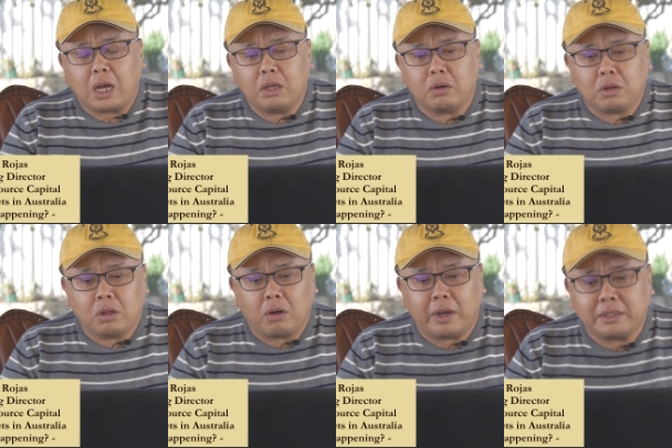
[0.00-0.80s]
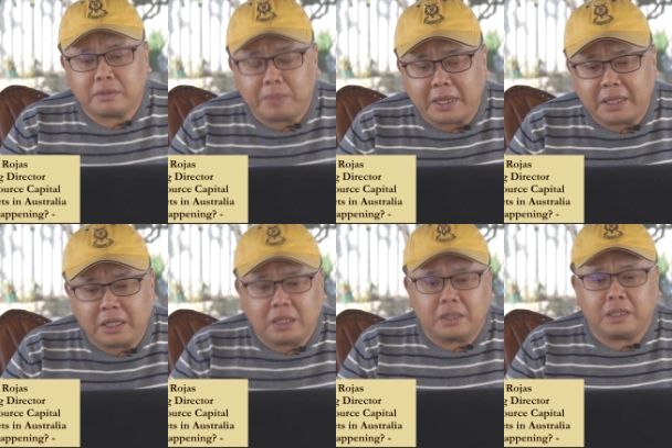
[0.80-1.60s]
Are your clients
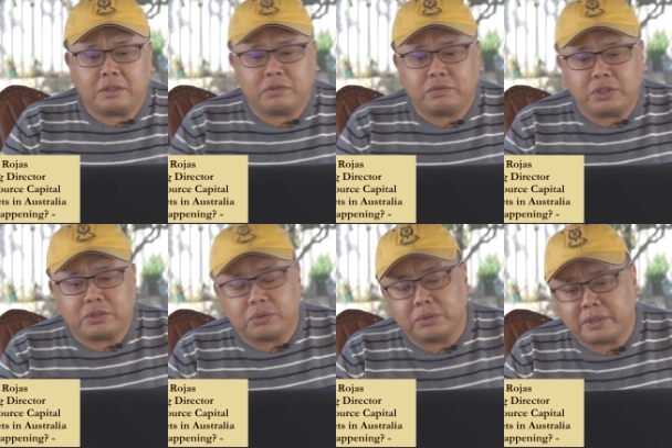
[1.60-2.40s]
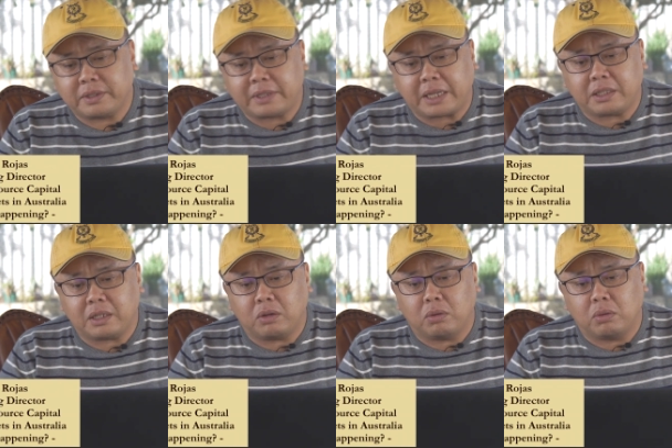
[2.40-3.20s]
mainly in this resource
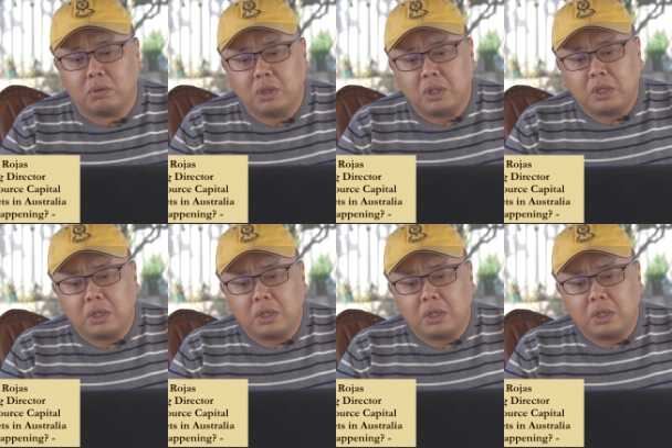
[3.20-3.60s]
sector, or